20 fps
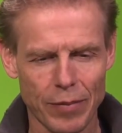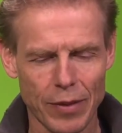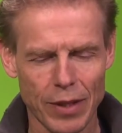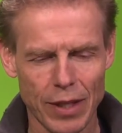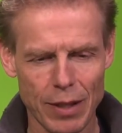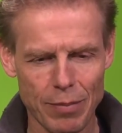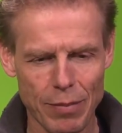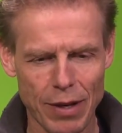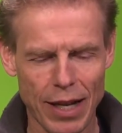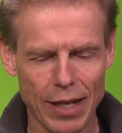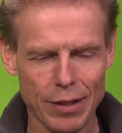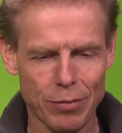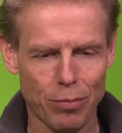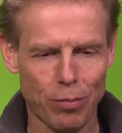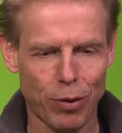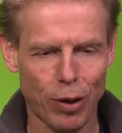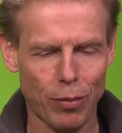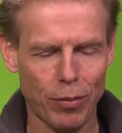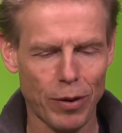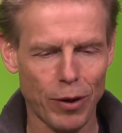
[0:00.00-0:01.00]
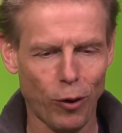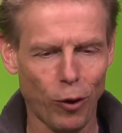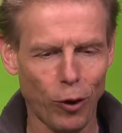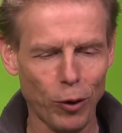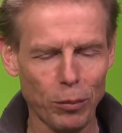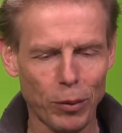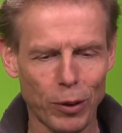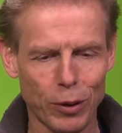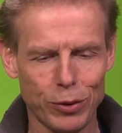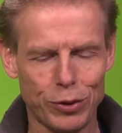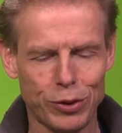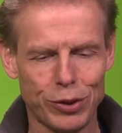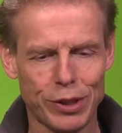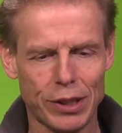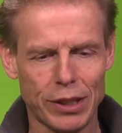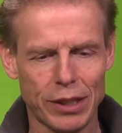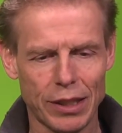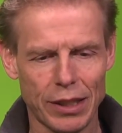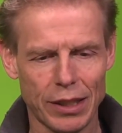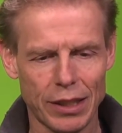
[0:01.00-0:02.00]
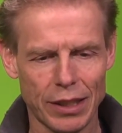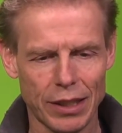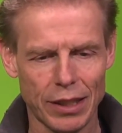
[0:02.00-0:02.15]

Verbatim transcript: email has probably almost uh,